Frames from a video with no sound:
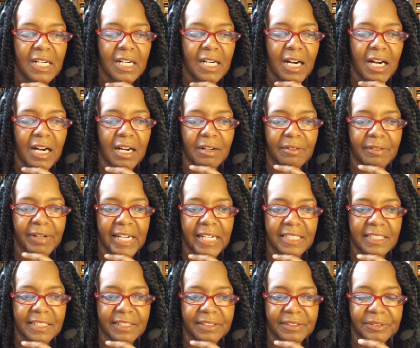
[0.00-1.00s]
All
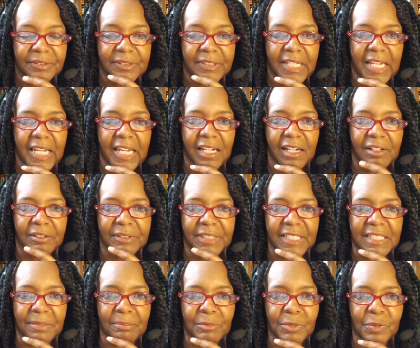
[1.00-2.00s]
right, now
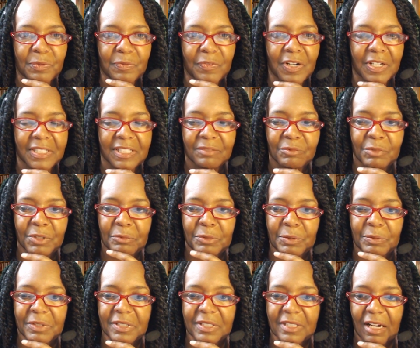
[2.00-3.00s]
let's move on to what
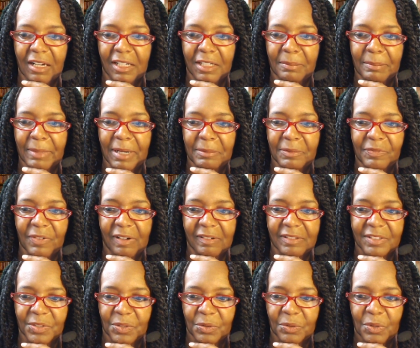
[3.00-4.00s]
we was talking about before I
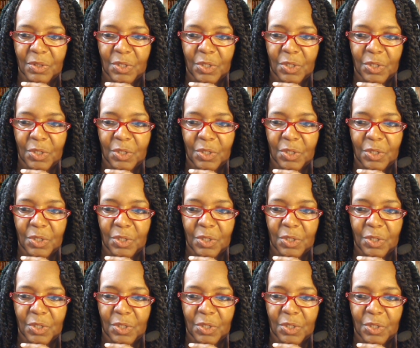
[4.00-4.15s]
was so